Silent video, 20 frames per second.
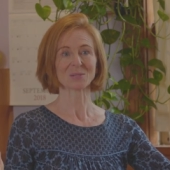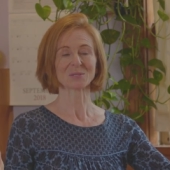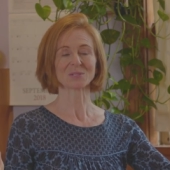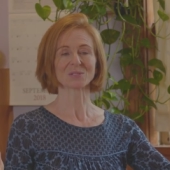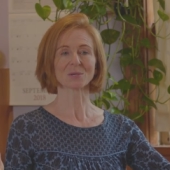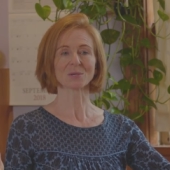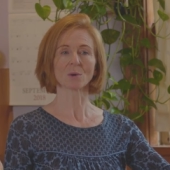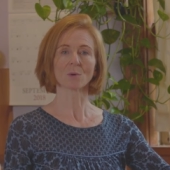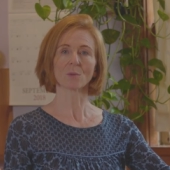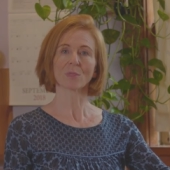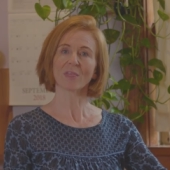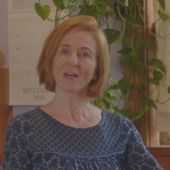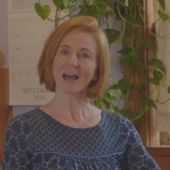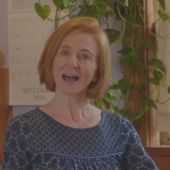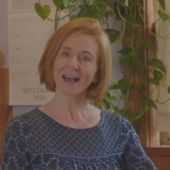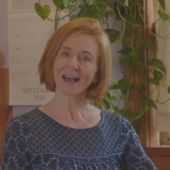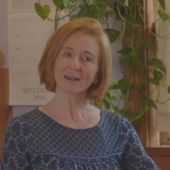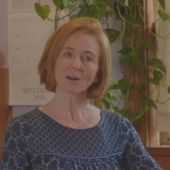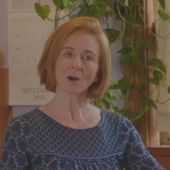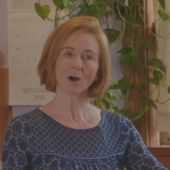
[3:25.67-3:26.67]
So
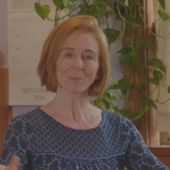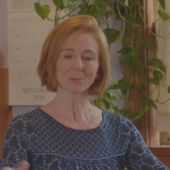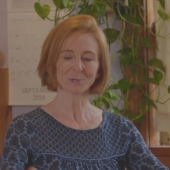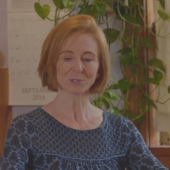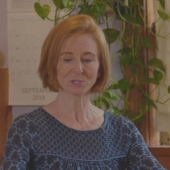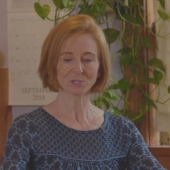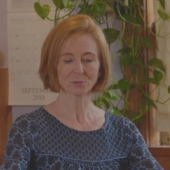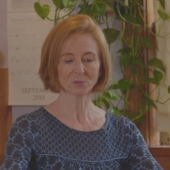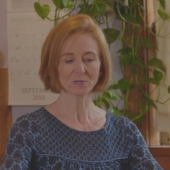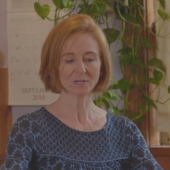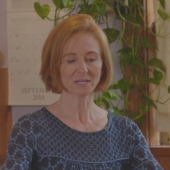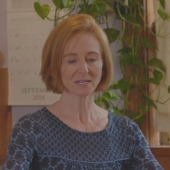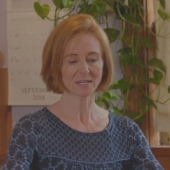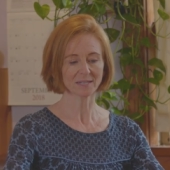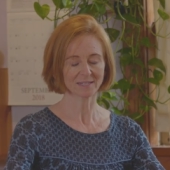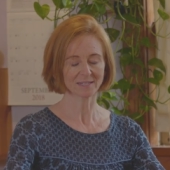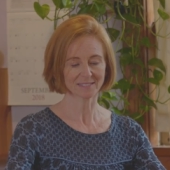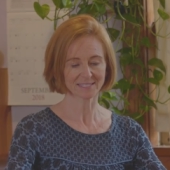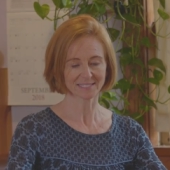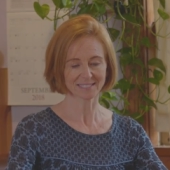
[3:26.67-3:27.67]
that
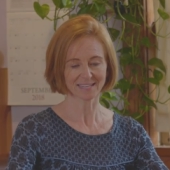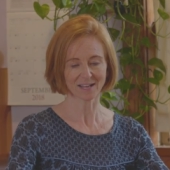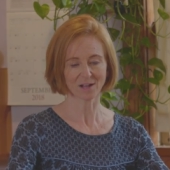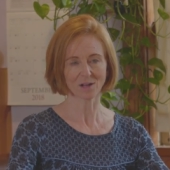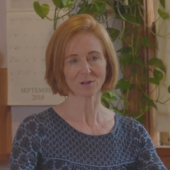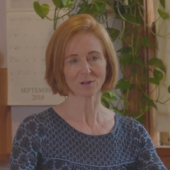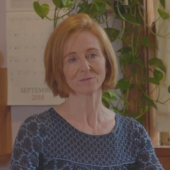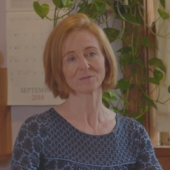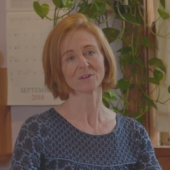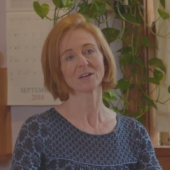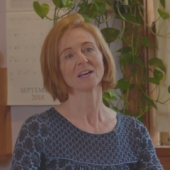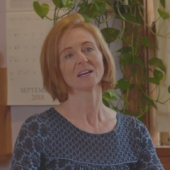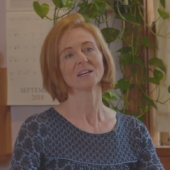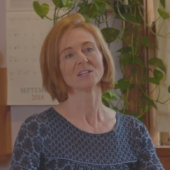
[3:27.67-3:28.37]
opportunity in itself